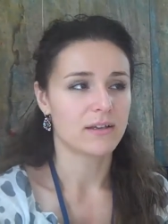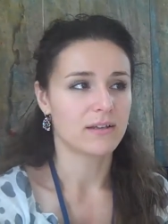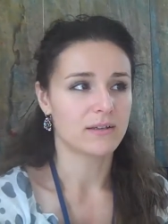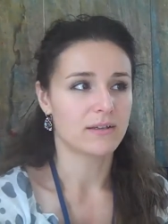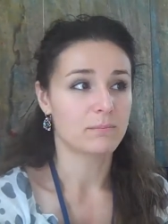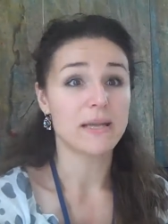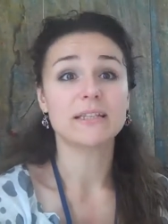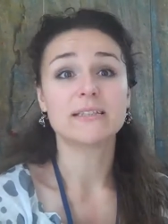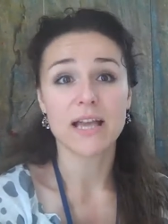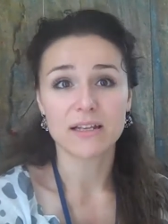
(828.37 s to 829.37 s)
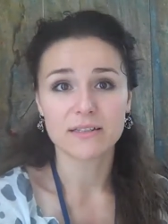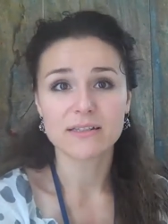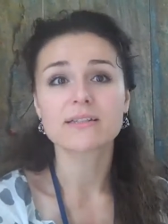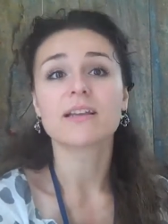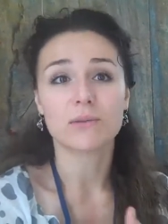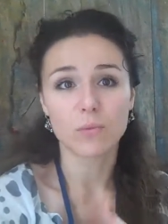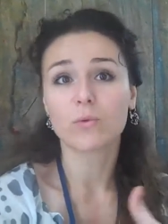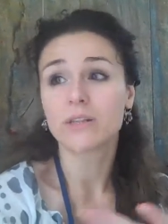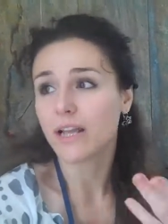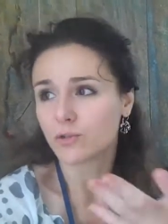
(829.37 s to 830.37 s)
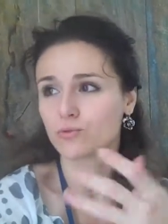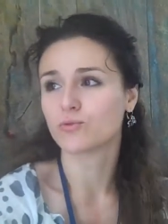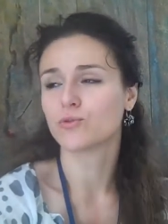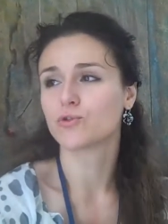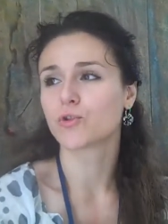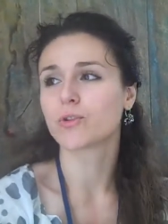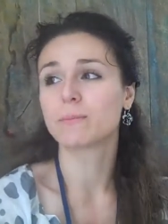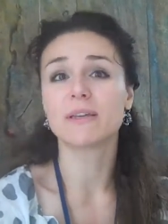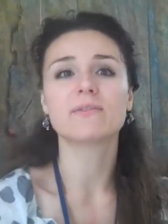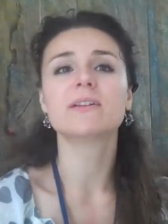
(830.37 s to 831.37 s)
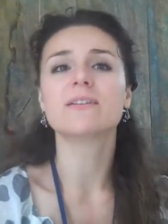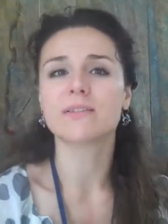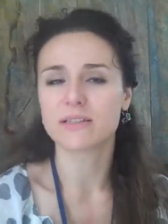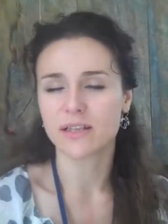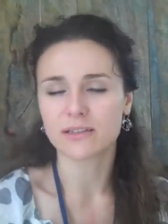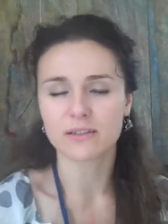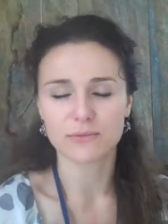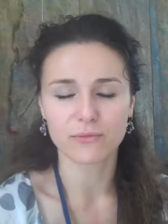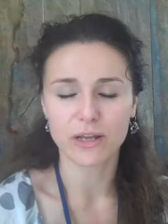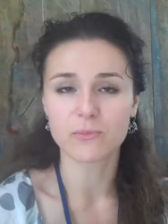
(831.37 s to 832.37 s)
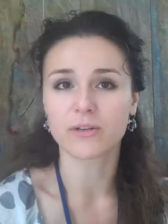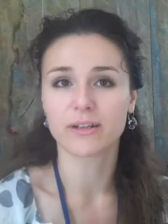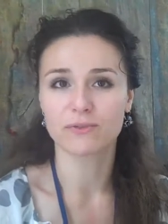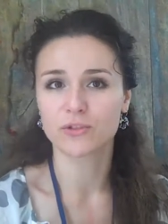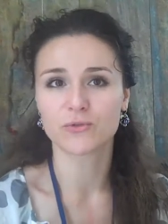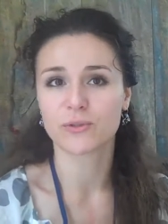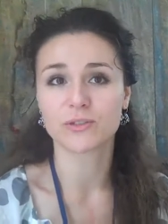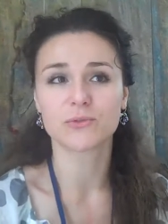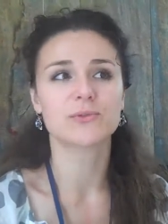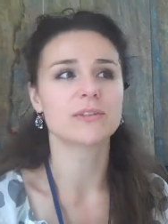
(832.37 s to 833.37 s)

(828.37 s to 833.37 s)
uh, many talents and we would like to show them, even if it's not in the framework of what you want to do.